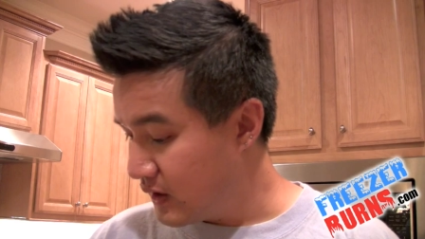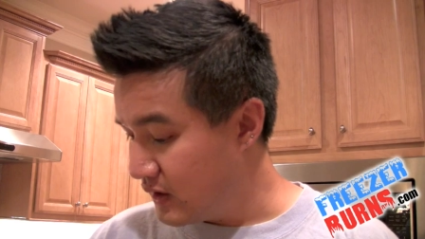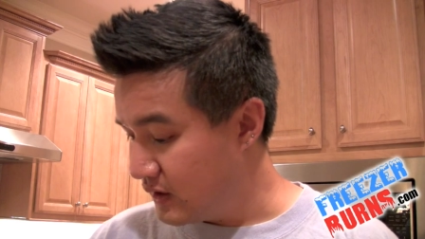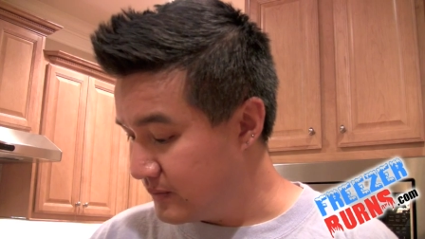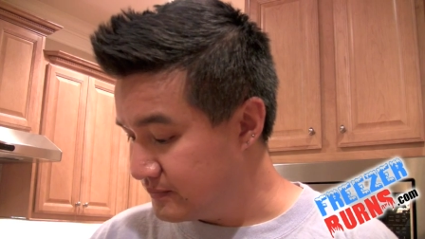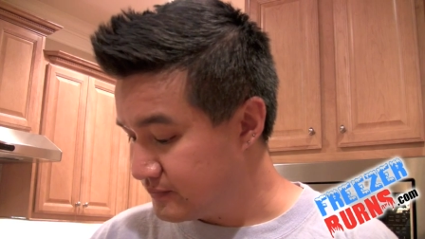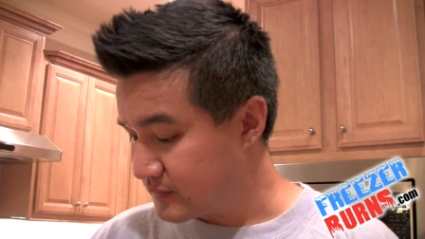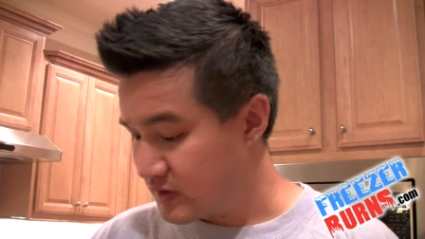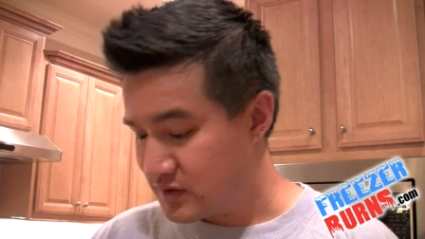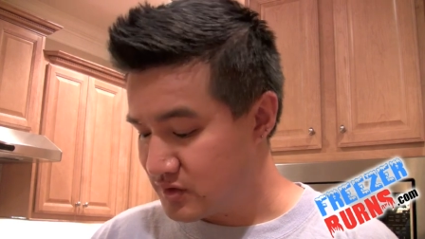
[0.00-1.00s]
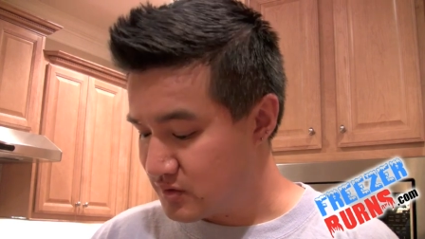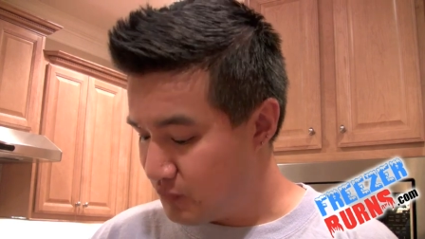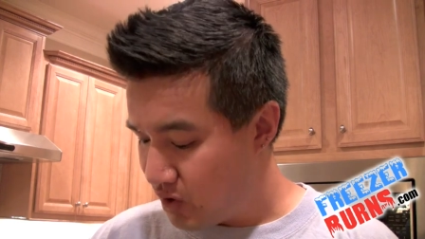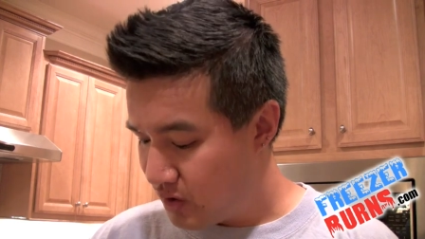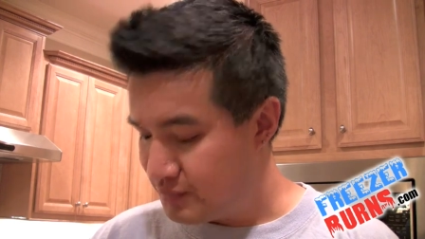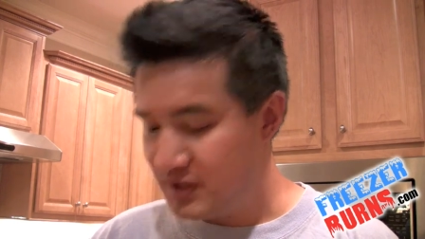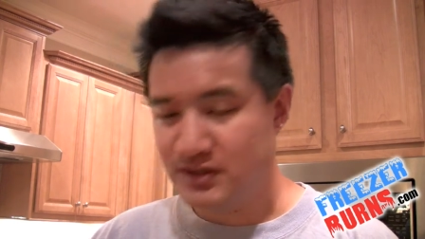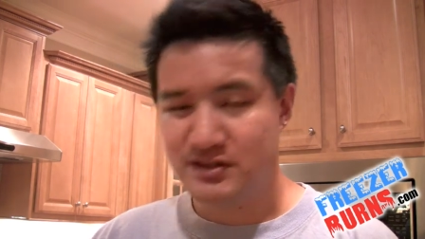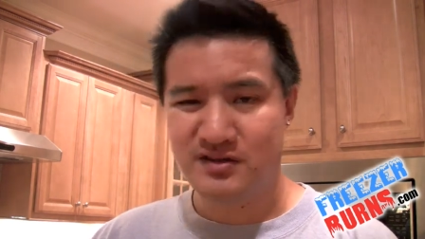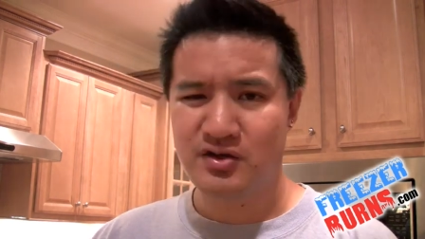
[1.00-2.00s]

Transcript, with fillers: Um, it's a small piece.